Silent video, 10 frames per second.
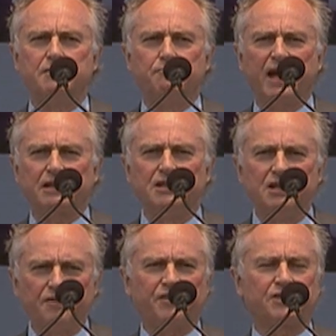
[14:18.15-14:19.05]

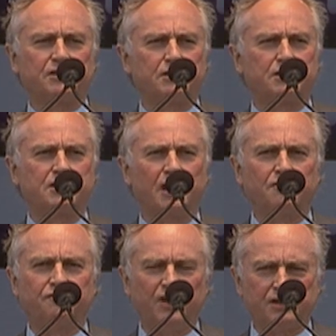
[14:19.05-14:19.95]
magnificent
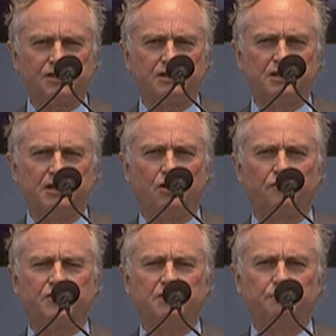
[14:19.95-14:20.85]
diversity
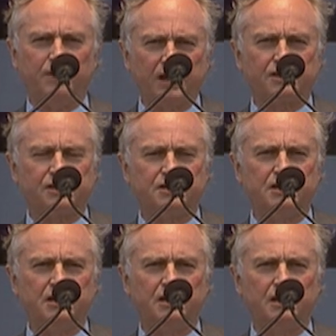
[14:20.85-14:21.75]
of
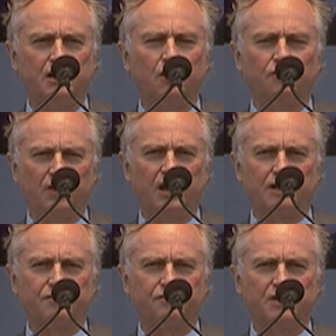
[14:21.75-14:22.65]
complexity of
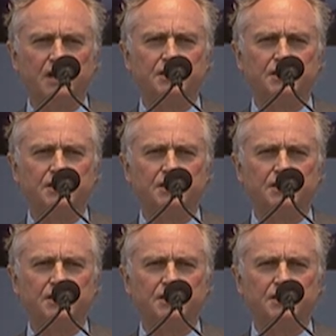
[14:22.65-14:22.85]
life,